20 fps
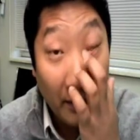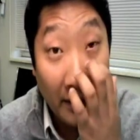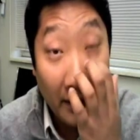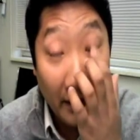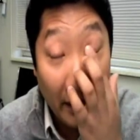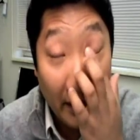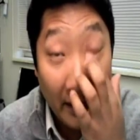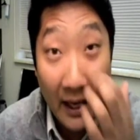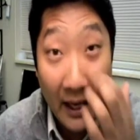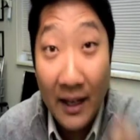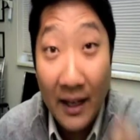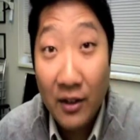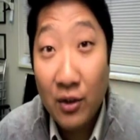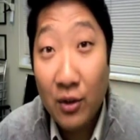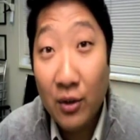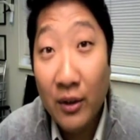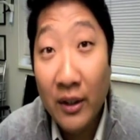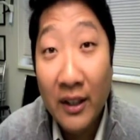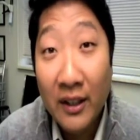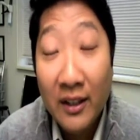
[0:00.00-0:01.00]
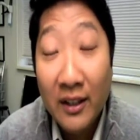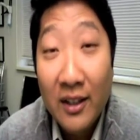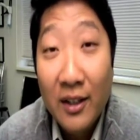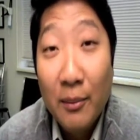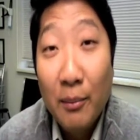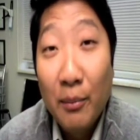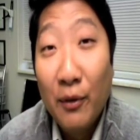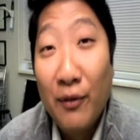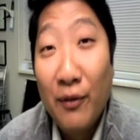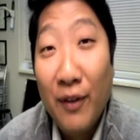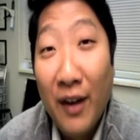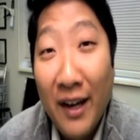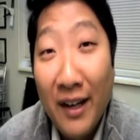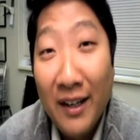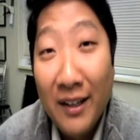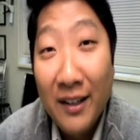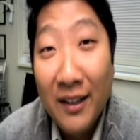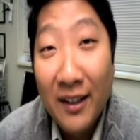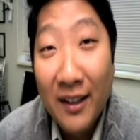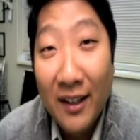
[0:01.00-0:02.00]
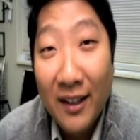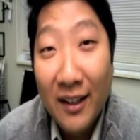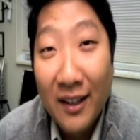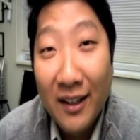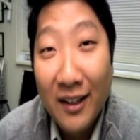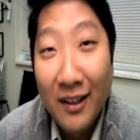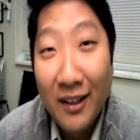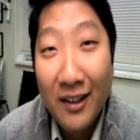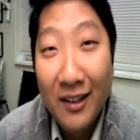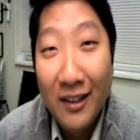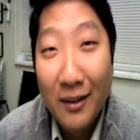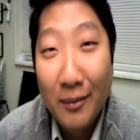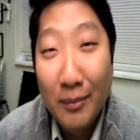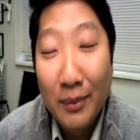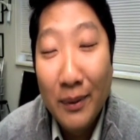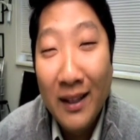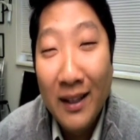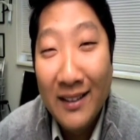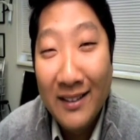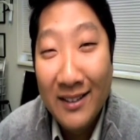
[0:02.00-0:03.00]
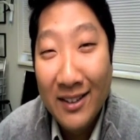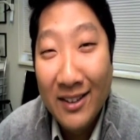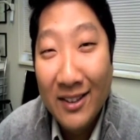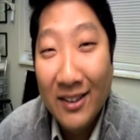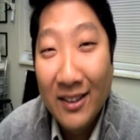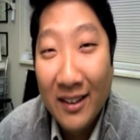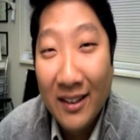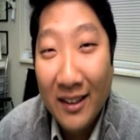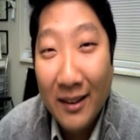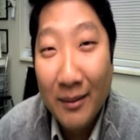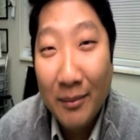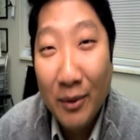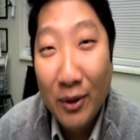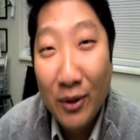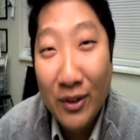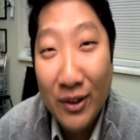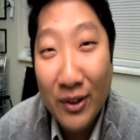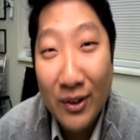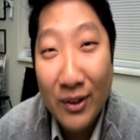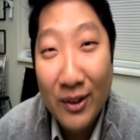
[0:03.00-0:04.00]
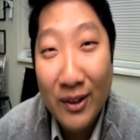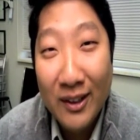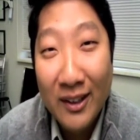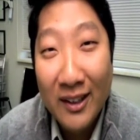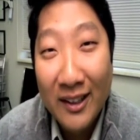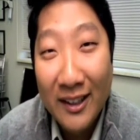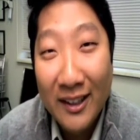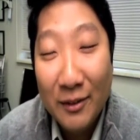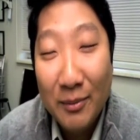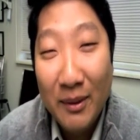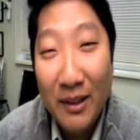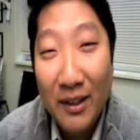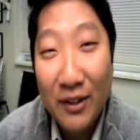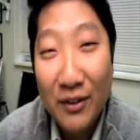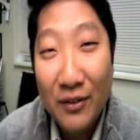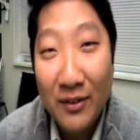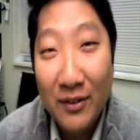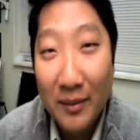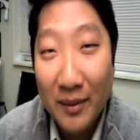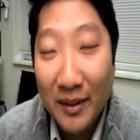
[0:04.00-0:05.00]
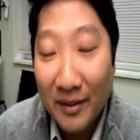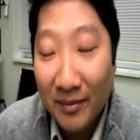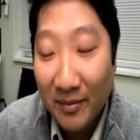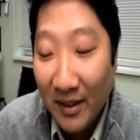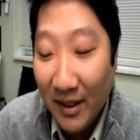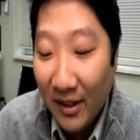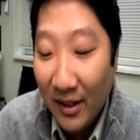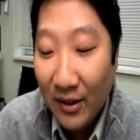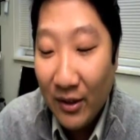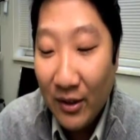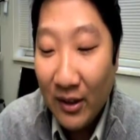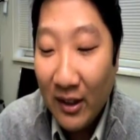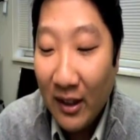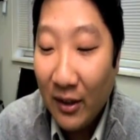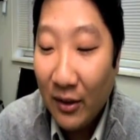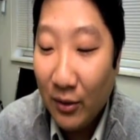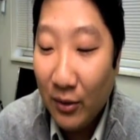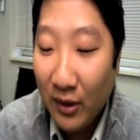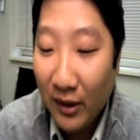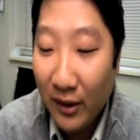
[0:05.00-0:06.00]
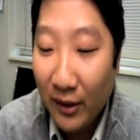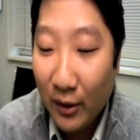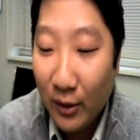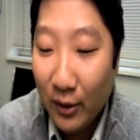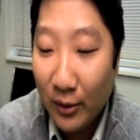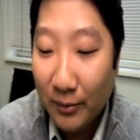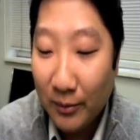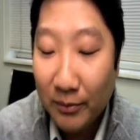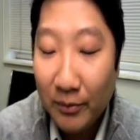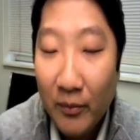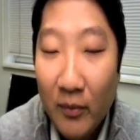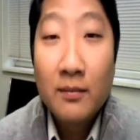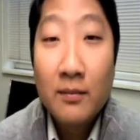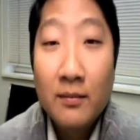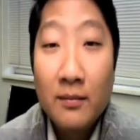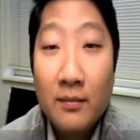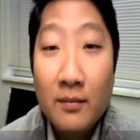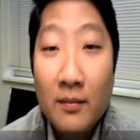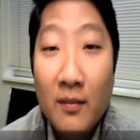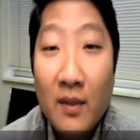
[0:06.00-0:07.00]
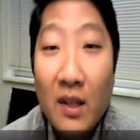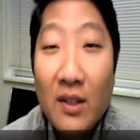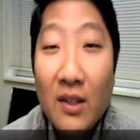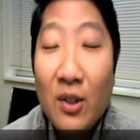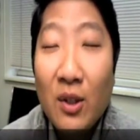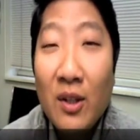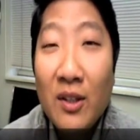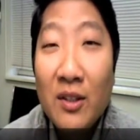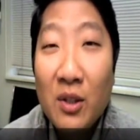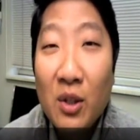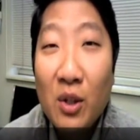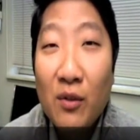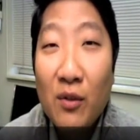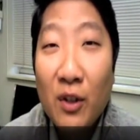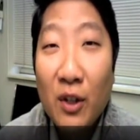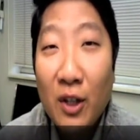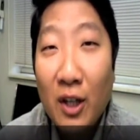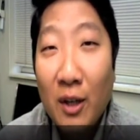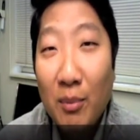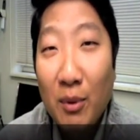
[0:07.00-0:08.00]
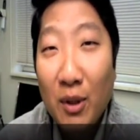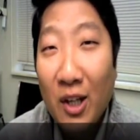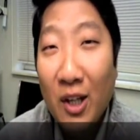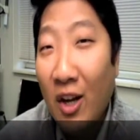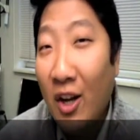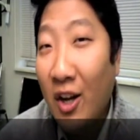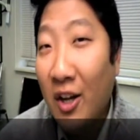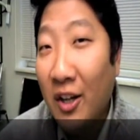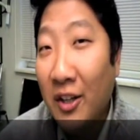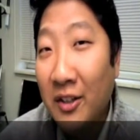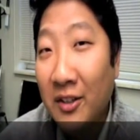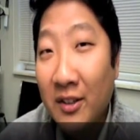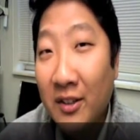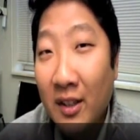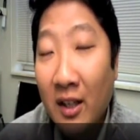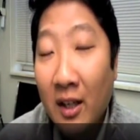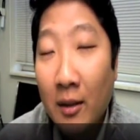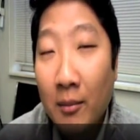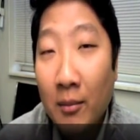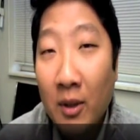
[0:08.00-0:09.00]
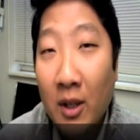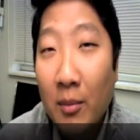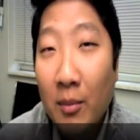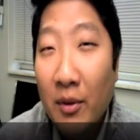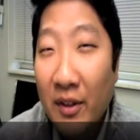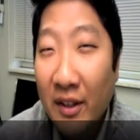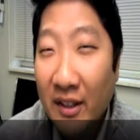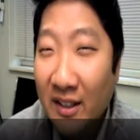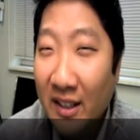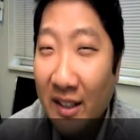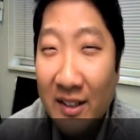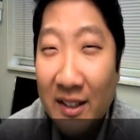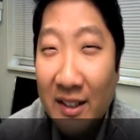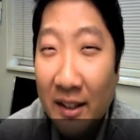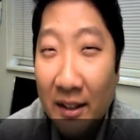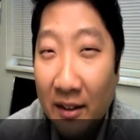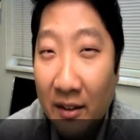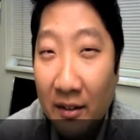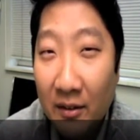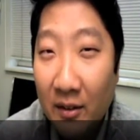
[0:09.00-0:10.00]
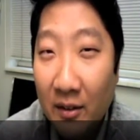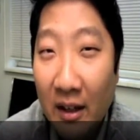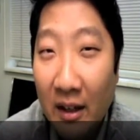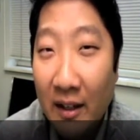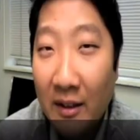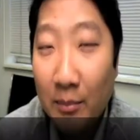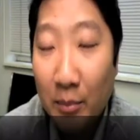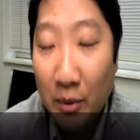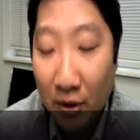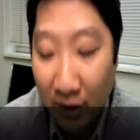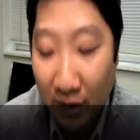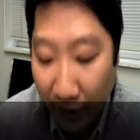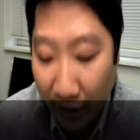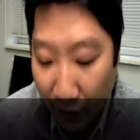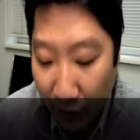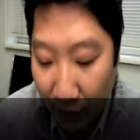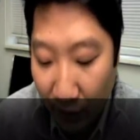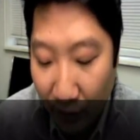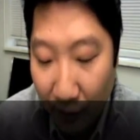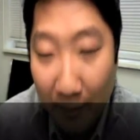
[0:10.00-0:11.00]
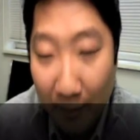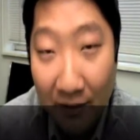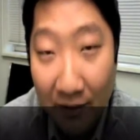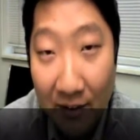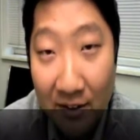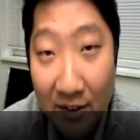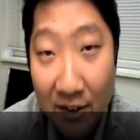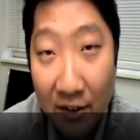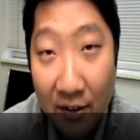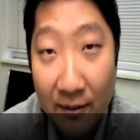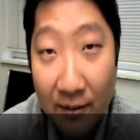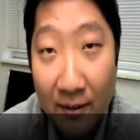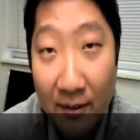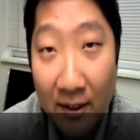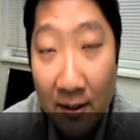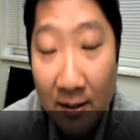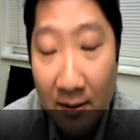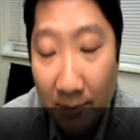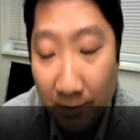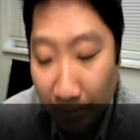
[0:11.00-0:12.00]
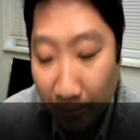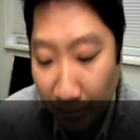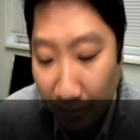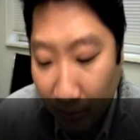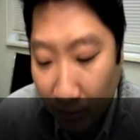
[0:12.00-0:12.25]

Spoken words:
but it actually provided a pleasant musical experience for me. So that was really cool. So let's go over a couple of cons, a couple of things I didn't like particularly about this hearing device.